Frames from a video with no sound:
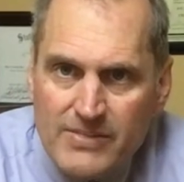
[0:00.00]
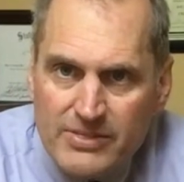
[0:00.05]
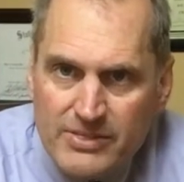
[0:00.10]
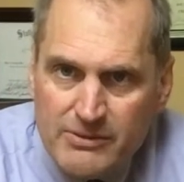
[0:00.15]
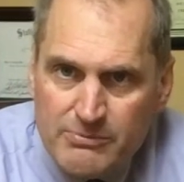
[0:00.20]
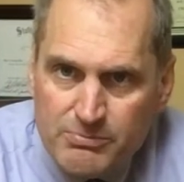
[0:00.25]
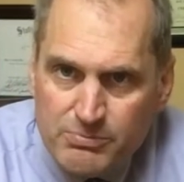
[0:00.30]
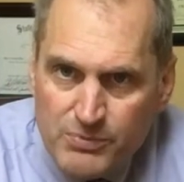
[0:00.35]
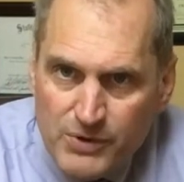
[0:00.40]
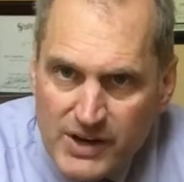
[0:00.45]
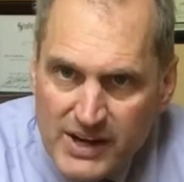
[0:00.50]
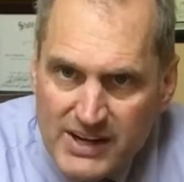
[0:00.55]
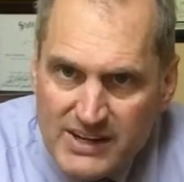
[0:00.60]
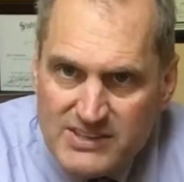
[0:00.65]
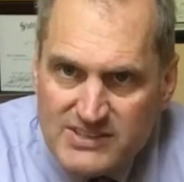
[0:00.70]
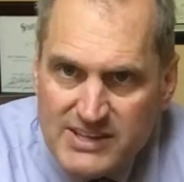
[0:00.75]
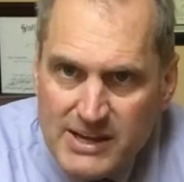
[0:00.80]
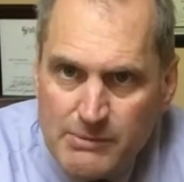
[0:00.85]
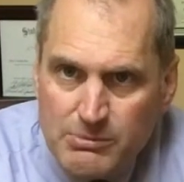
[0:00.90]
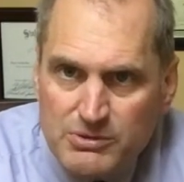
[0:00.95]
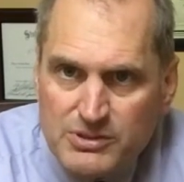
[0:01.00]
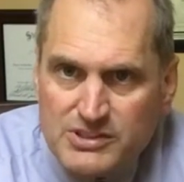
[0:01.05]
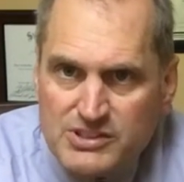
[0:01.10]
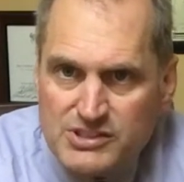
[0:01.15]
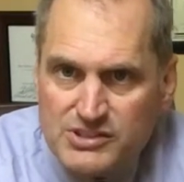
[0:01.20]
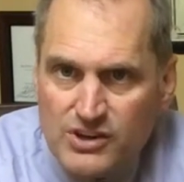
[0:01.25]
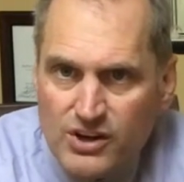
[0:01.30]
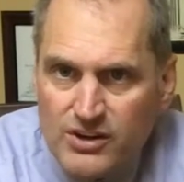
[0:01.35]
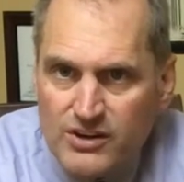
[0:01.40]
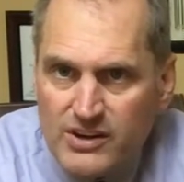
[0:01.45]
the brain is able to
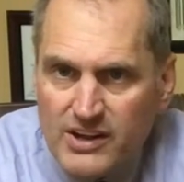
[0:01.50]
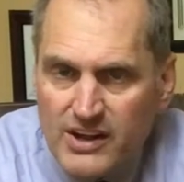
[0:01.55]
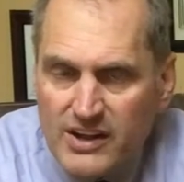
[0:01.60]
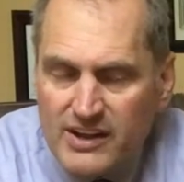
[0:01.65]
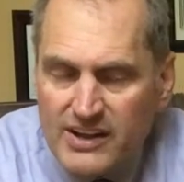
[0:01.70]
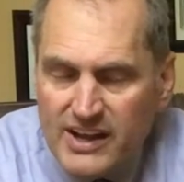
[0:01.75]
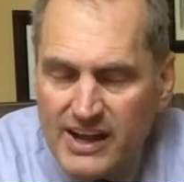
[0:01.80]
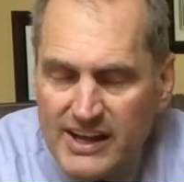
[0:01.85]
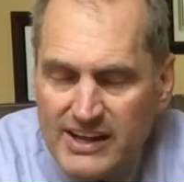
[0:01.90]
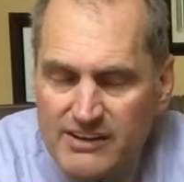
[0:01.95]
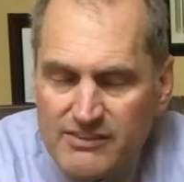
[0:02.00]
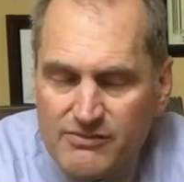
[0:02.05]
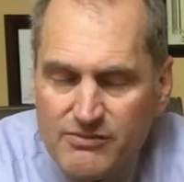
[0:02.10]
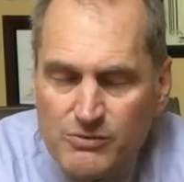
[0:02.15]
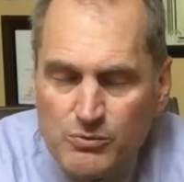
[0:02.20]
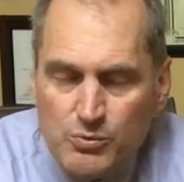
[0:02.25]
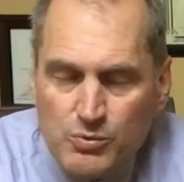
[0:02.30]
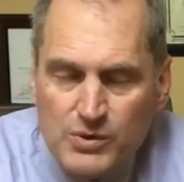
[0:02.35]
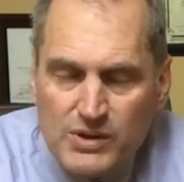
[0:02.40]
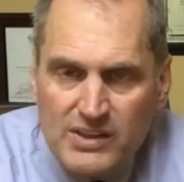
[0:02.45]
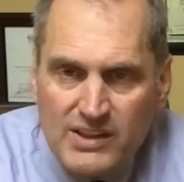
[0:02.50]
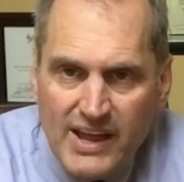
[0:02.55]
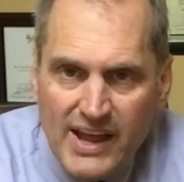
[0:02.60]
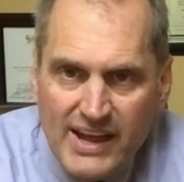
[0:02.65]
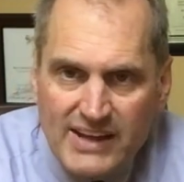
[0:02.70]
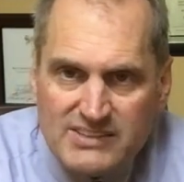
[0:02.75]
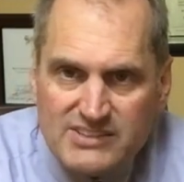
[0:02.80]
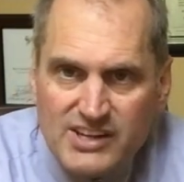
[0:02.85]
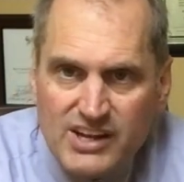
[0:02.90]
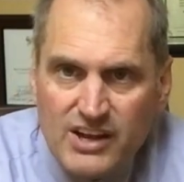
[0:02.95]
start kind of
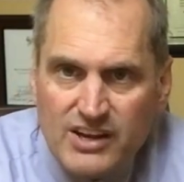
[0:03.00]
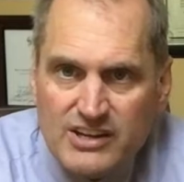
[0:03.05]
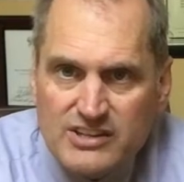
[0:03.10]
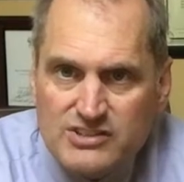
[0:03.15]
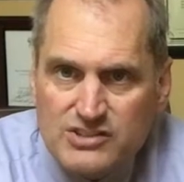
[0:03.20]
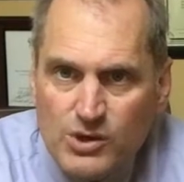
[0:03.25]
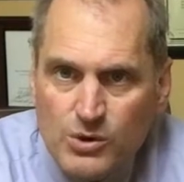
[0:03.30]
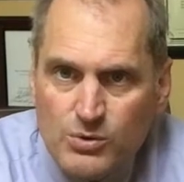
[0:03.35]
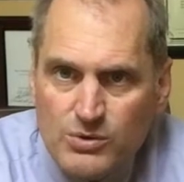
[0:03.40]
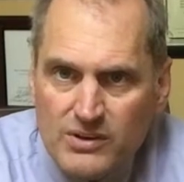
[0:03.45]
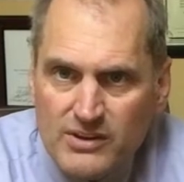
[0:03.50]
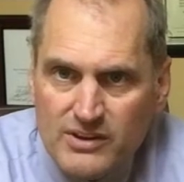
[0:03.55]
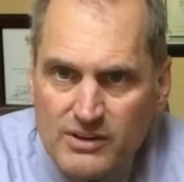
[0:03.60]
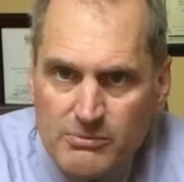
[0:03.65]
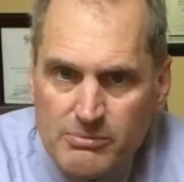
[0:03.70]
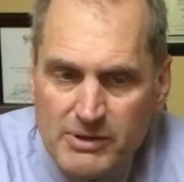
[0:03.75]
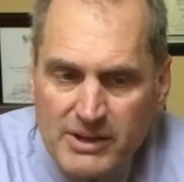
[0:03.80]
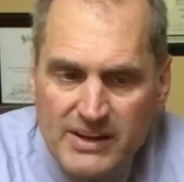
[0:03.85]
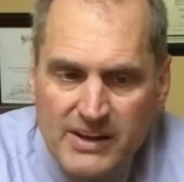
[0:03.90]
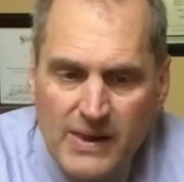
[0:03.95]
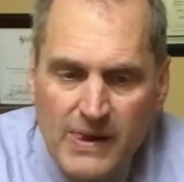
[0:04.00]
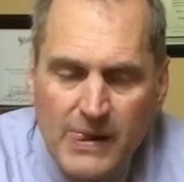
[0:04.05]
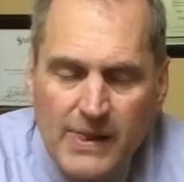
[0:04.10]
relaxing on its own a little bit.